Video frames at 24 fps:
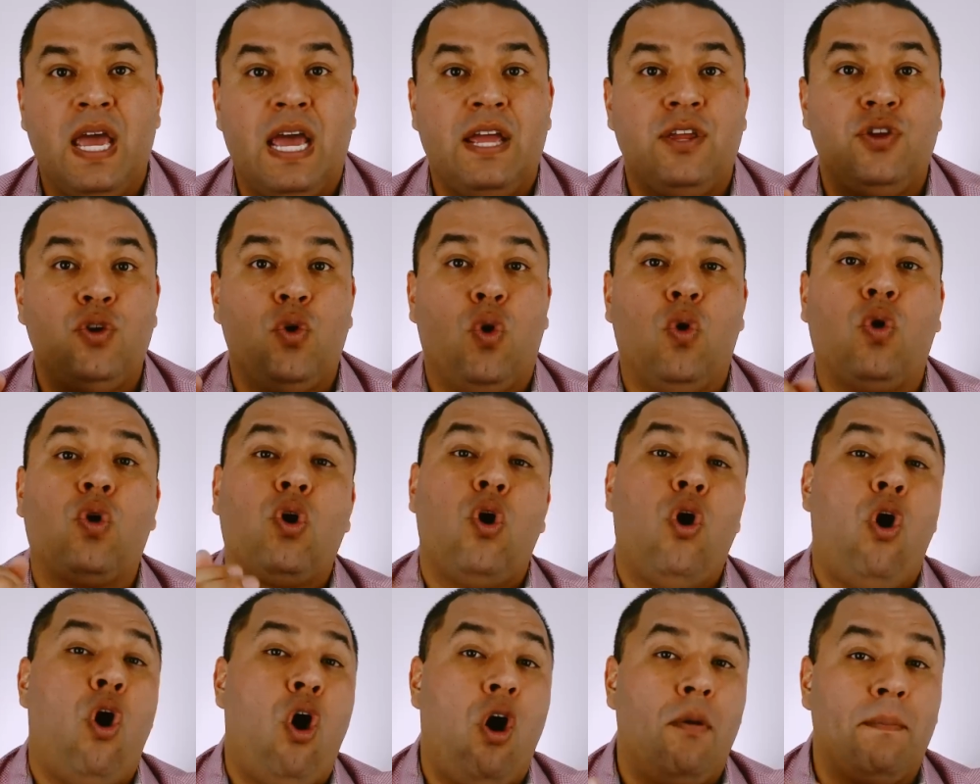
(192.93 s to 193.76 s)
and you'll
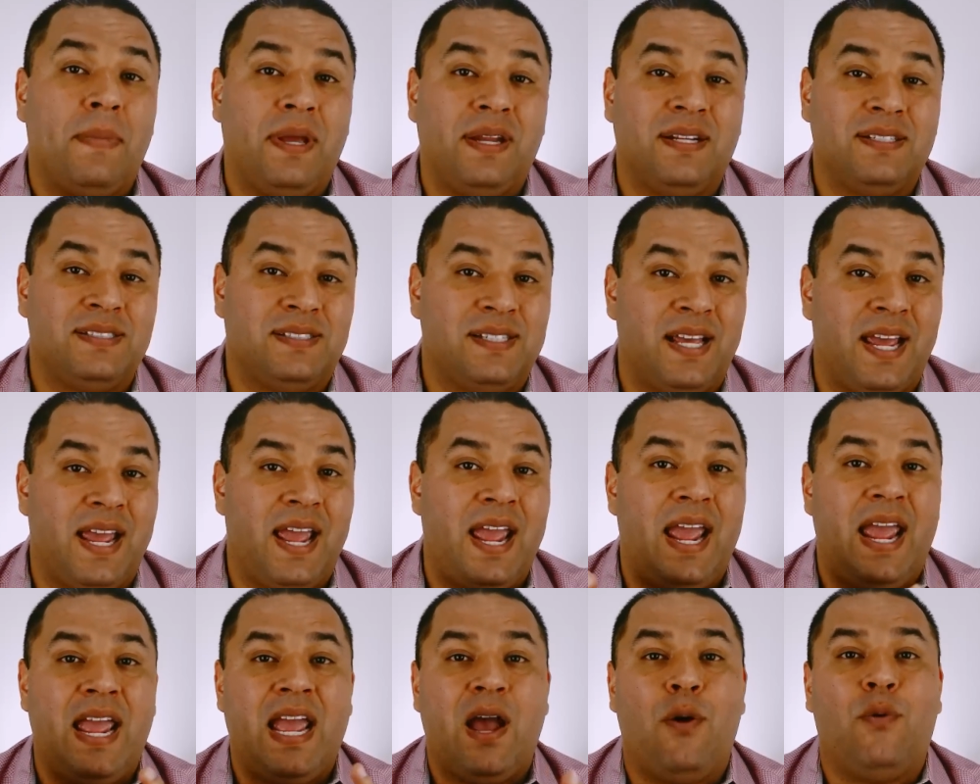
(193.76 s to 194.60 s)
call me to say,
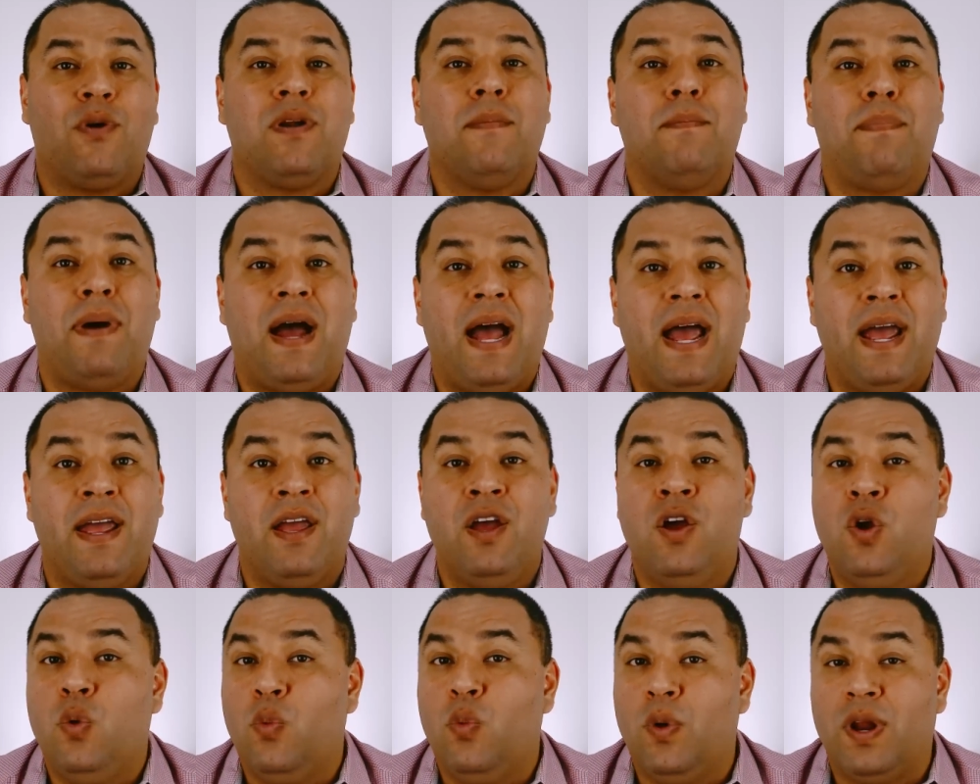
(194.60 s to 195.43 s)
hey, I want to buy
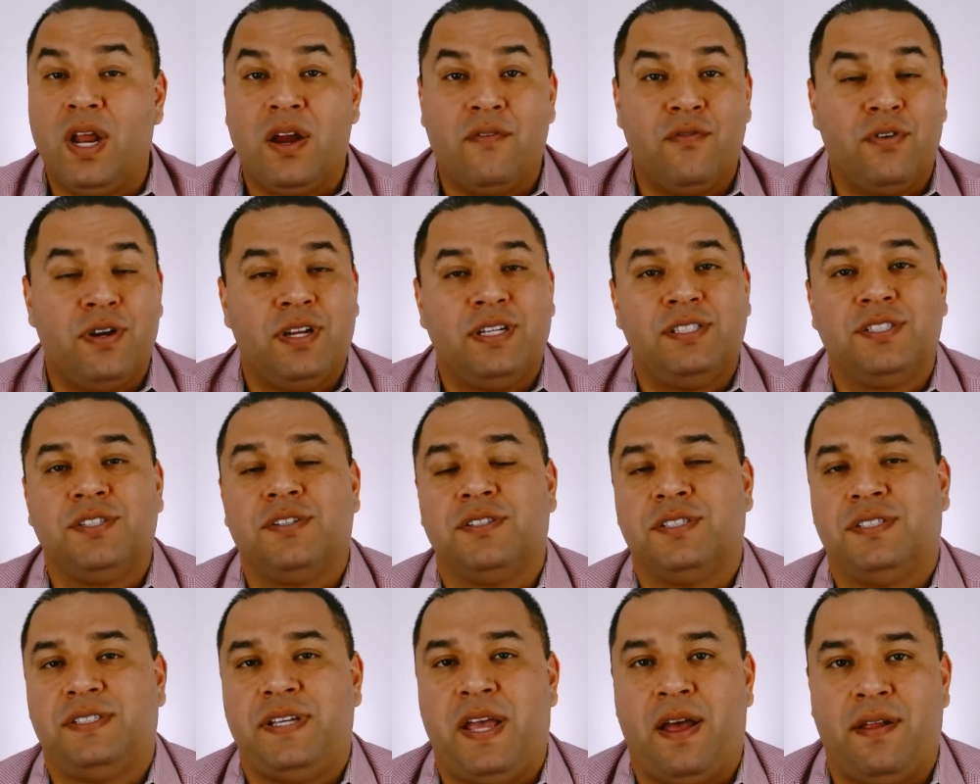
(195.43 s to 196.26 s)
whatever it is you're
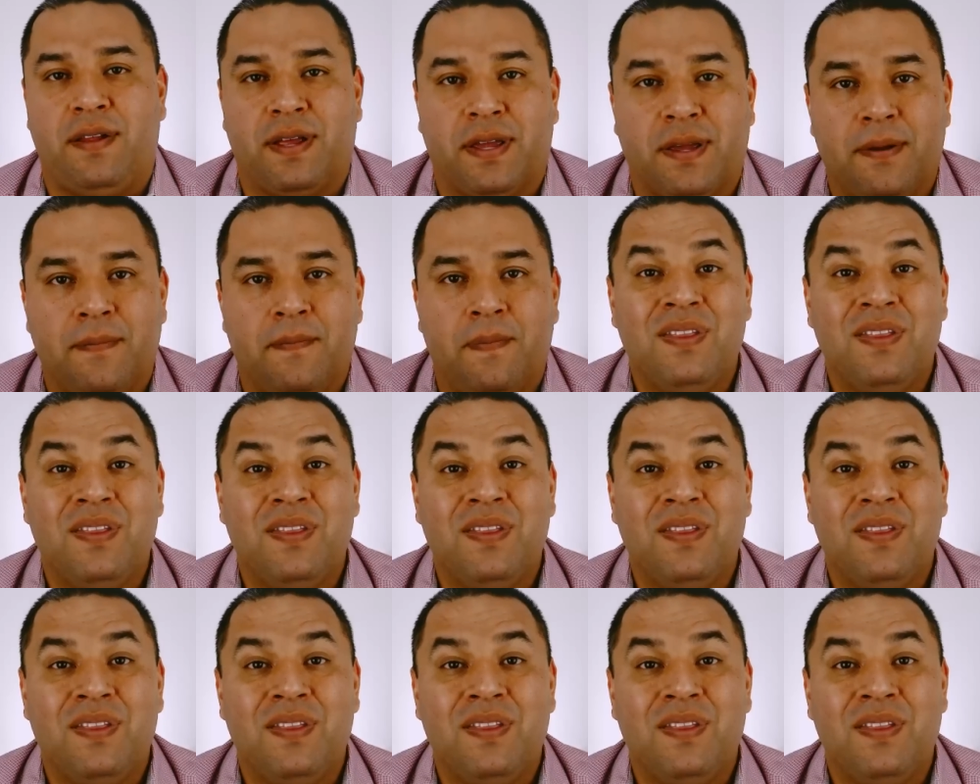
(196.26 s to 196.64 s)
selling.